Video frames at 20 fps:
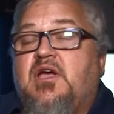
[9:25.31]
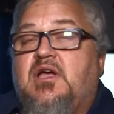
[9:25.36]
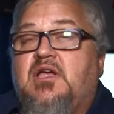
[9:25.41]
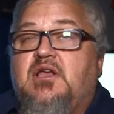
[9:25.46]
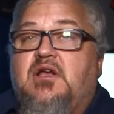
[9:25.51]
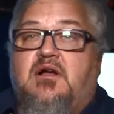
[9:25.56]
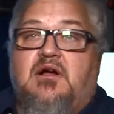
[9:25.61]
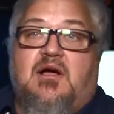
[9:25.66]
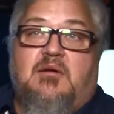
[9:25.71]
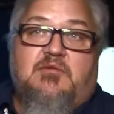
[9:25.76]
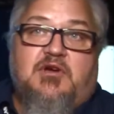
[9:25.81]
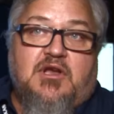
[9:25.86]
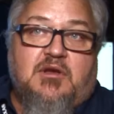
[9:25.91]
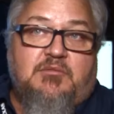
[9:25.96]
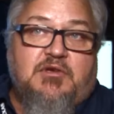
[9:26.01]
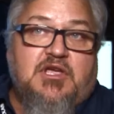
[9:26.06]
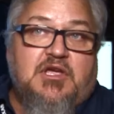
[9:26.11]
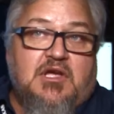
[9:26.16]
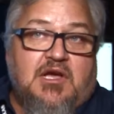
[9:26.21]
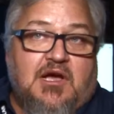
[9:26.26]
I'm going
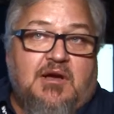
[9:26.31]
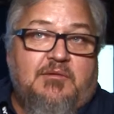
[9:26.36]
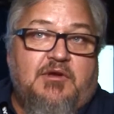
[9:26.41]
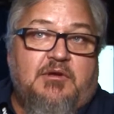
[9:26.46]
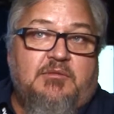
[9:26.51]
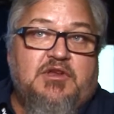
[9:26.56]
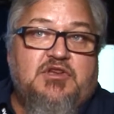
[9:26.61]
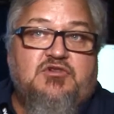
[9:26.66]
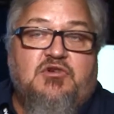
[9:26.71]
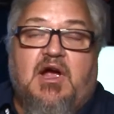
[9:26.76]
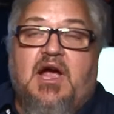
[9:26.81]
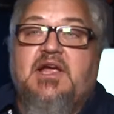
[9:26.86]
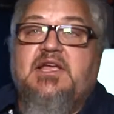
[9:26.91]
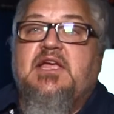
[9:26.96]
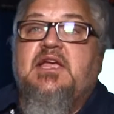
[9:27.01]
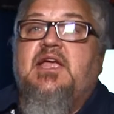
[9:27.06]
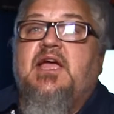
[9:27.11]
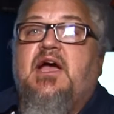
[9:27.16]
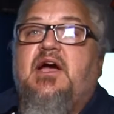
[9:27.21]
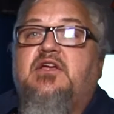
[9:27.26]
to be
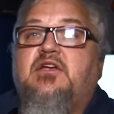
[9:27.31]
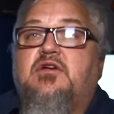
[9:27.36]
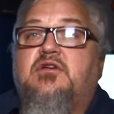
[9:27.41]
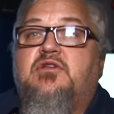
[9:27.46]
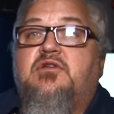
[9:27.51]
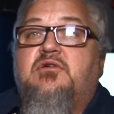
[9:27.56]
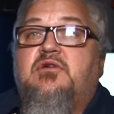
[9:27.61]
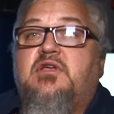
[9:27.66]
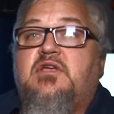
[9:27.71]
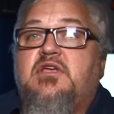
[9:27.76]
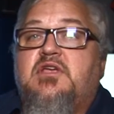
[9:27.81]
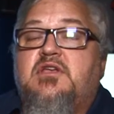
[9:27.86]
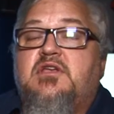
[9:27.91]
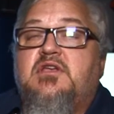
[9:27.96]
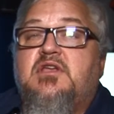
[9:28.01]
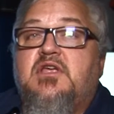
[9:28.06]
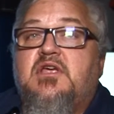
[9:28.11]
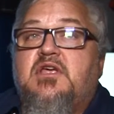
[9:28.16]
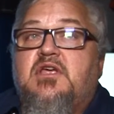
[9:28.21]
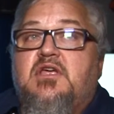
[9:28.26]
tracking how you're doing,
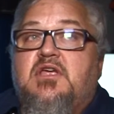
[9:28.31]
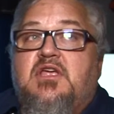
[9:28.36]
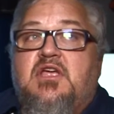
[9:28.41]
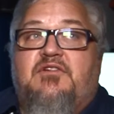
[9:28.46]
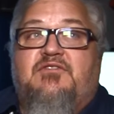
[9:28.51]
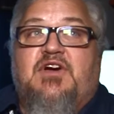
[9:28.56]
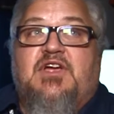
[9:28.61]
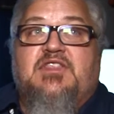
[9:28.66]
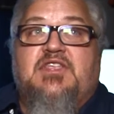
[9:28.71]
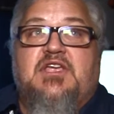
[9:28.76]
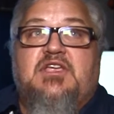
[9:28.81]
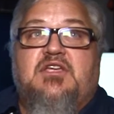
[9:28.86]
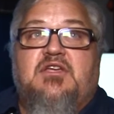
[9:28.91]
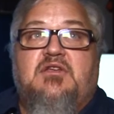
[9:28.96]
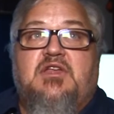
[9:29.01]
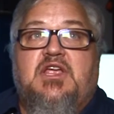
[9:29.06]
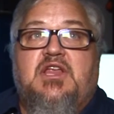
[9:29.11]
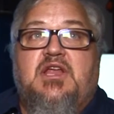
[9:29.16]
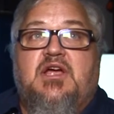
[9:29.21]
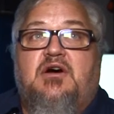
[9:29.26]
and if I think you
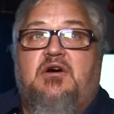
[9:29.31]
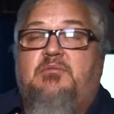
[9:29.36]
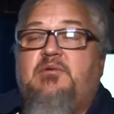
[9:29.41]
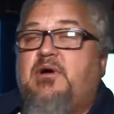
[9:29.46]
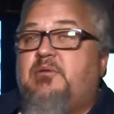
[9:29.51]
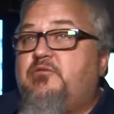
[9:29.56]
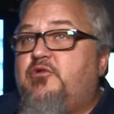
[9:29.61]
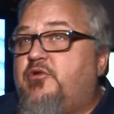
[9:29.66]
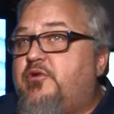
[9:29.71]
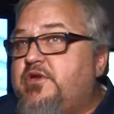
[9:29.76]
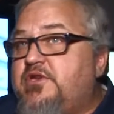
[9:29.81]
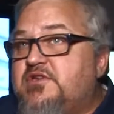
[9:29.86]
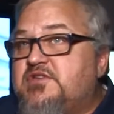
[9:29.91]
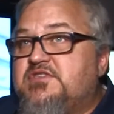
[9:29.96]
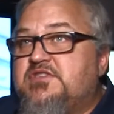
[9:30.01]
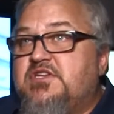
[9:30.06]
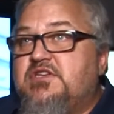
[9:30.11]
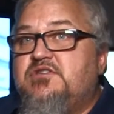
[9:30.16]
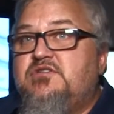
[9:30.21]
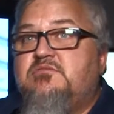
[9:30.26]
need help, I'm going to
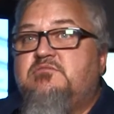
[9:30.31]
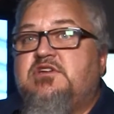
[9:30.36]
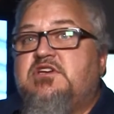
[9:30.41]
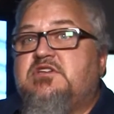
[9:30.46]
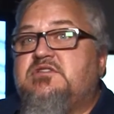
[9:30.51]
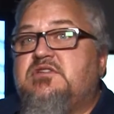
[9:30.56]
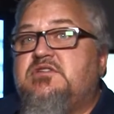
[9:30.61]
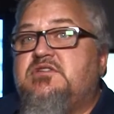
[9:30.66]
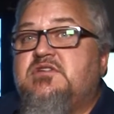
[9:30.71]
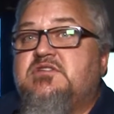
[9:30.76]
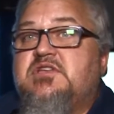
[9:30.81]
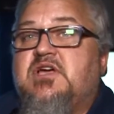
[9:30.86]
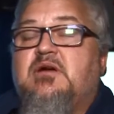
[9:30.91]
send you messages.